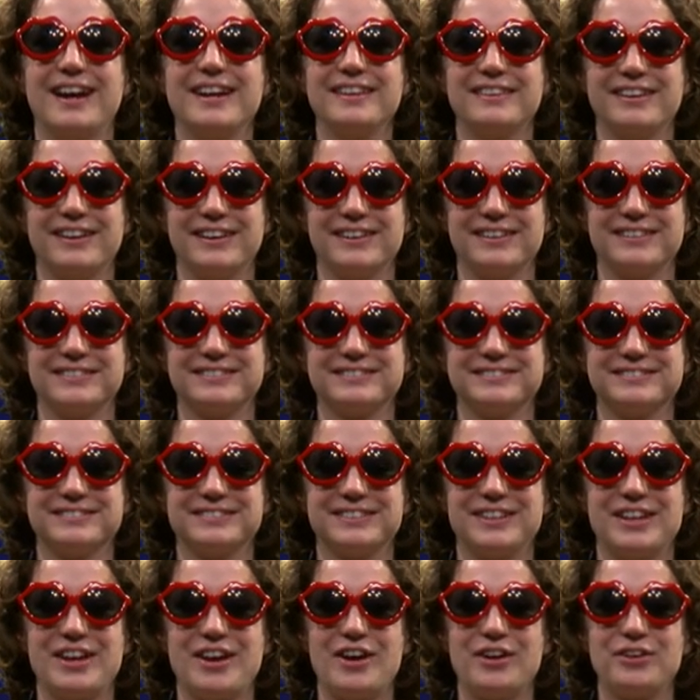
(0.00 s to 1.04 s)
Hi there!
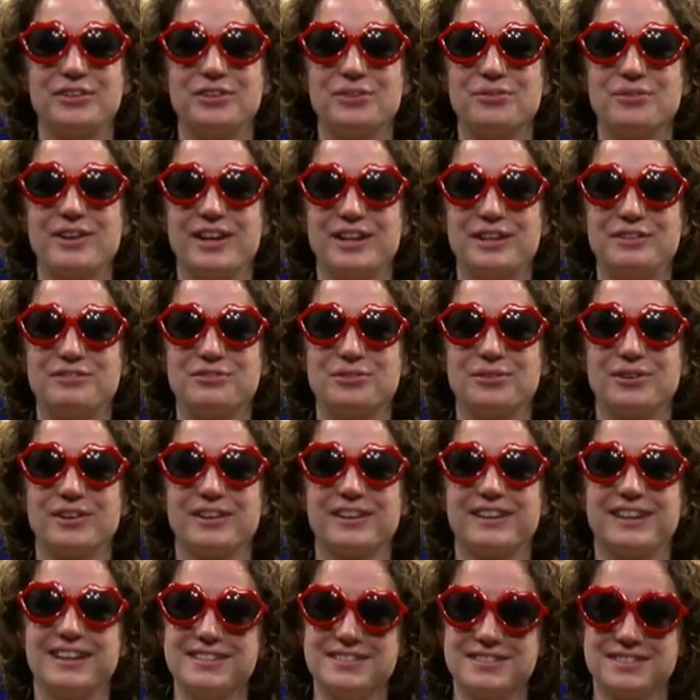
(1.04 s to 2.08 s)
Are you ready for
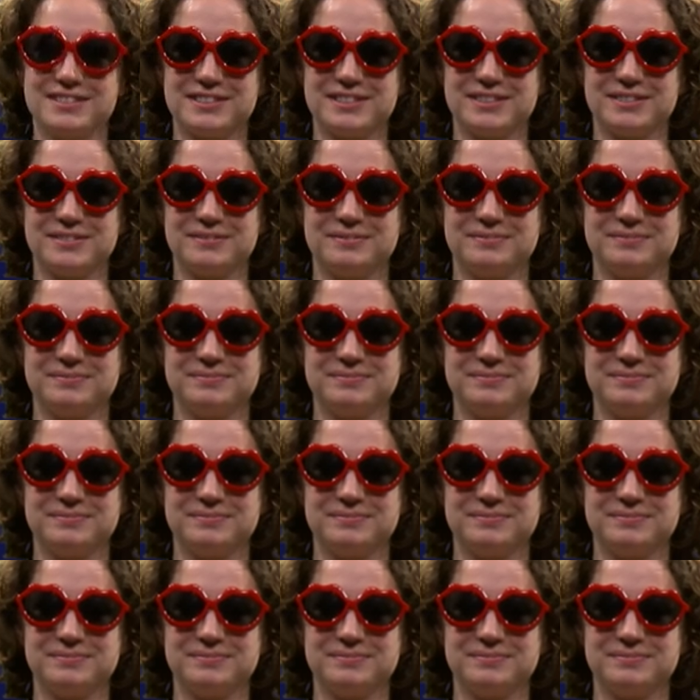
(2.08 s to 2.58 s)
a kiss?